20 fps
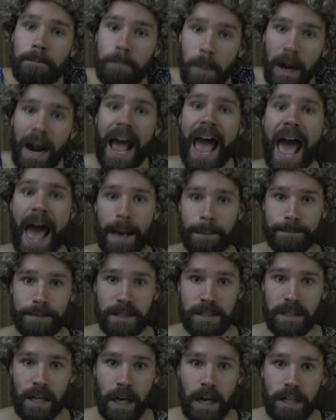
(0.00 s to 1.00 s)

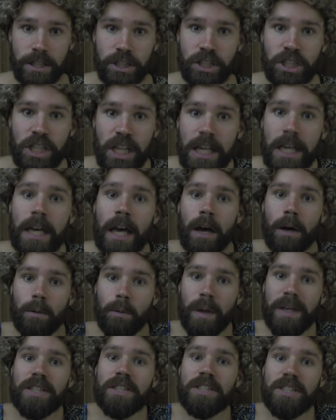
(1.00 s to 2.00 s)
perhaps she
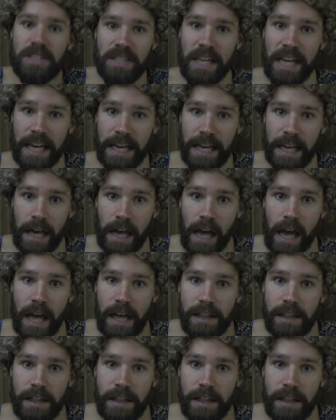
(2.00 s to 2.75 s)
will see